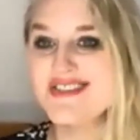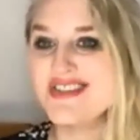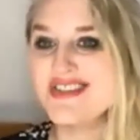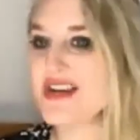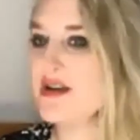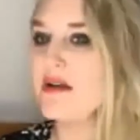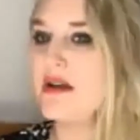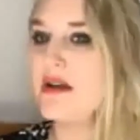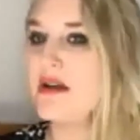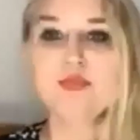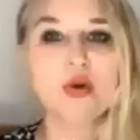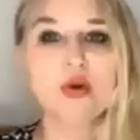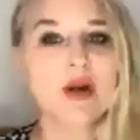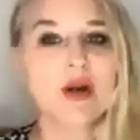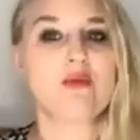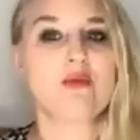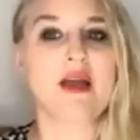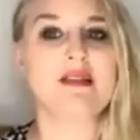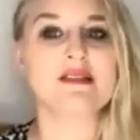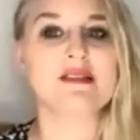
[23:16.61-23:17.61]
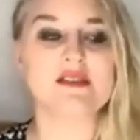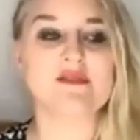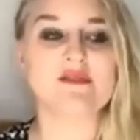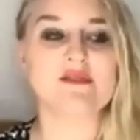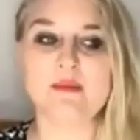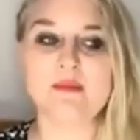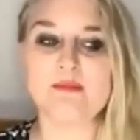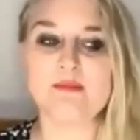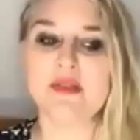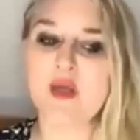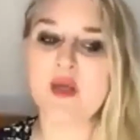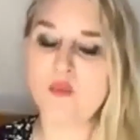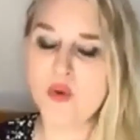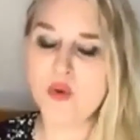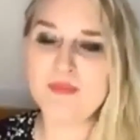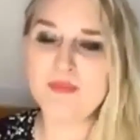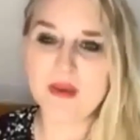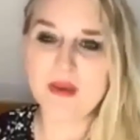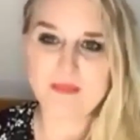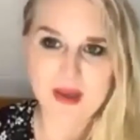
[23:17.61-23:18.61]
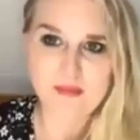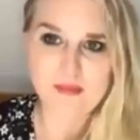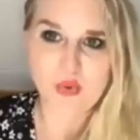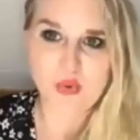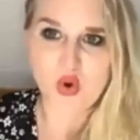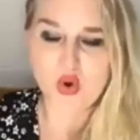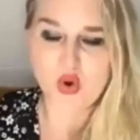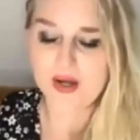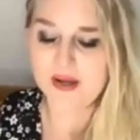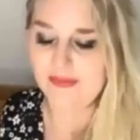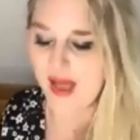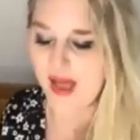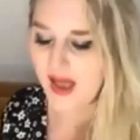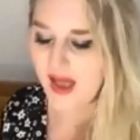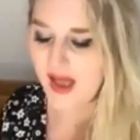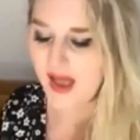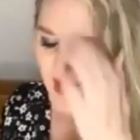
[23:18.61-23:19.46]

a pretty relative thing, but there would be people earning that.